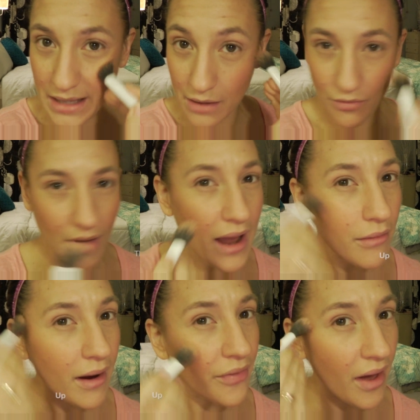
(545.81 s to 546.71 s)
and right
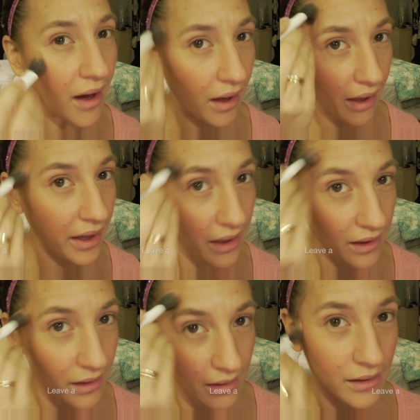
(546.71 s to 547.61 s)
around the eye.
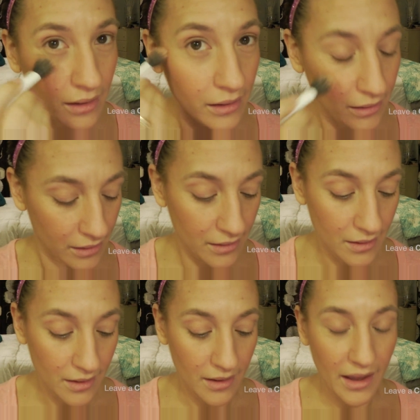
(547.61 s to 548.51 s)

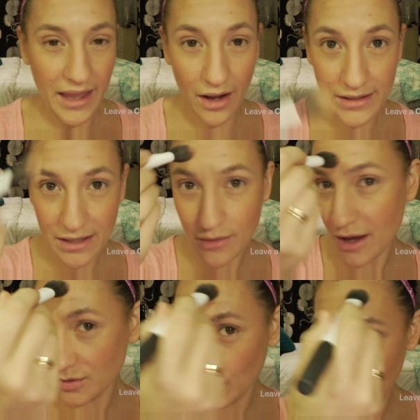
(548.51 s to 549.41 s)
It also
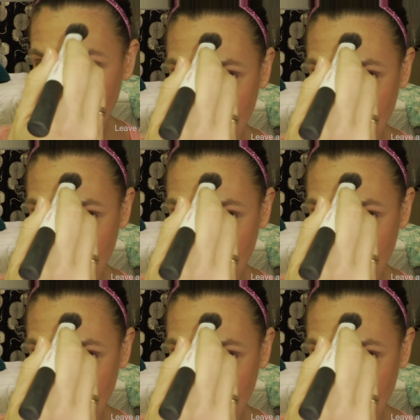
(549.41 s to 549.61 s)
goes where we put